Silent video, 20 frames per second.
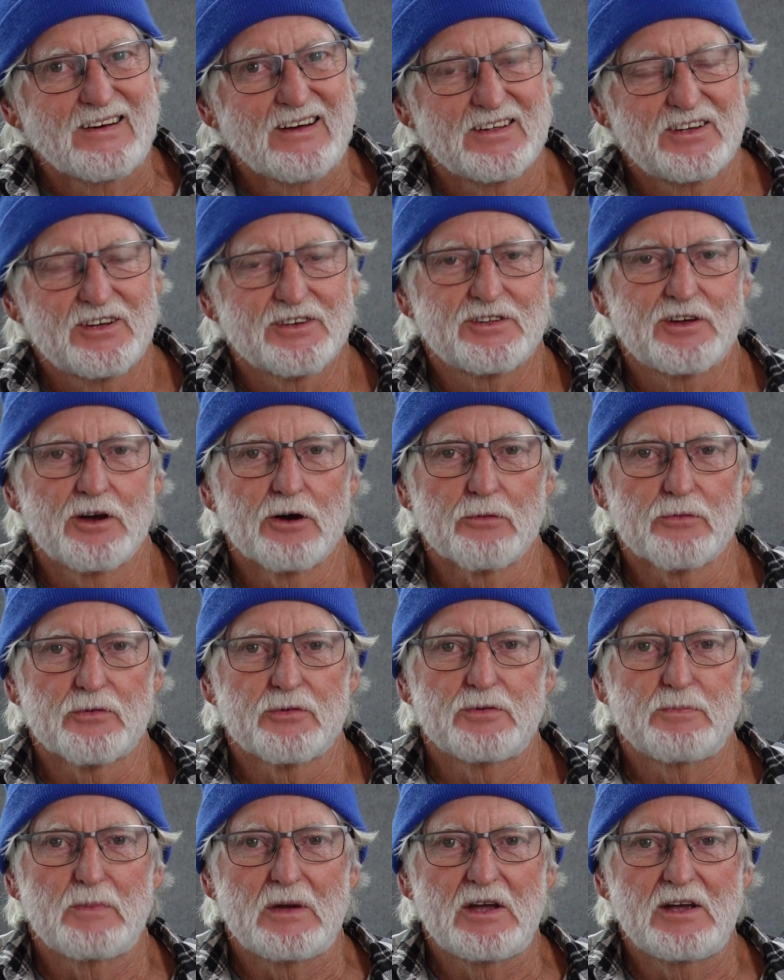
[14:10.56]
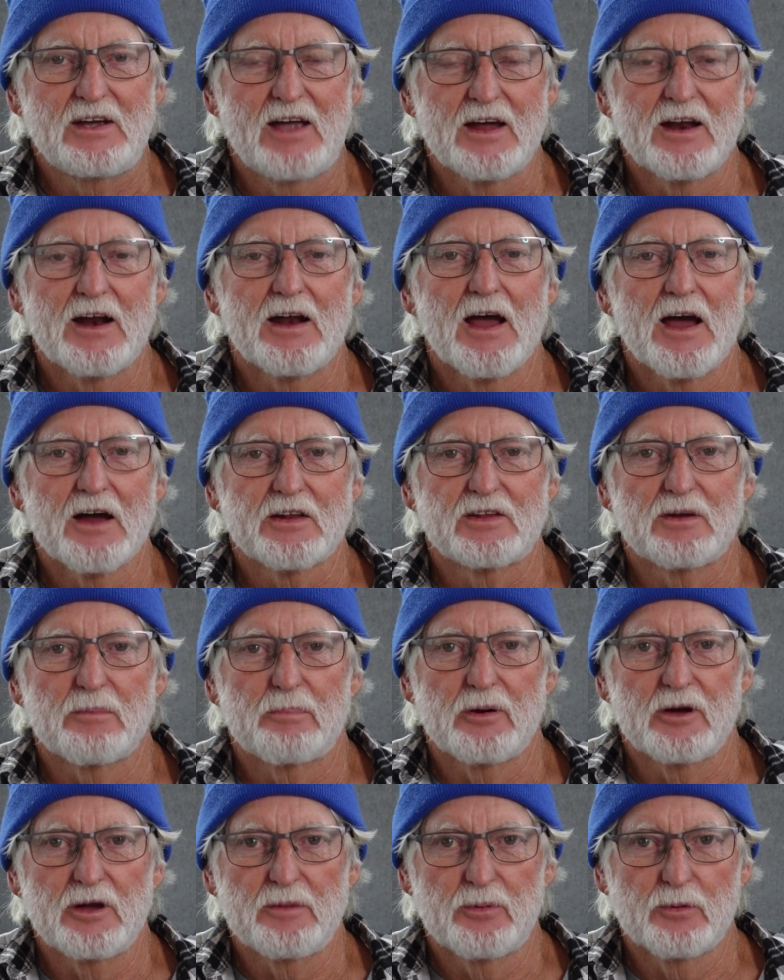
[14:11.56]
It just helps me get it out to
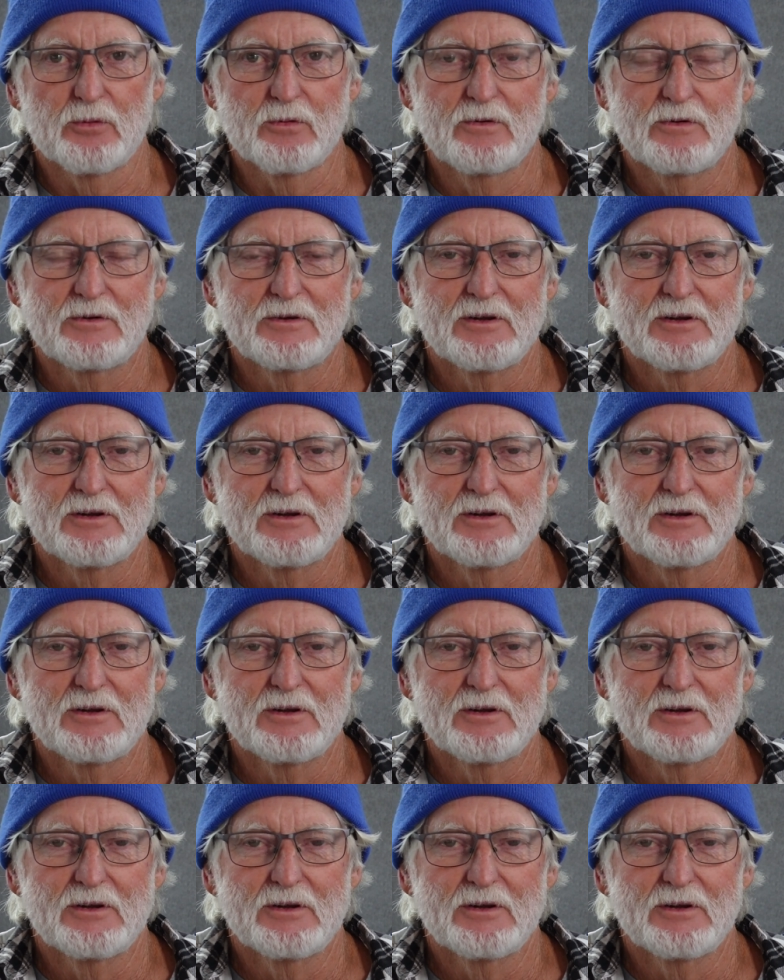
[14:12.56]
people.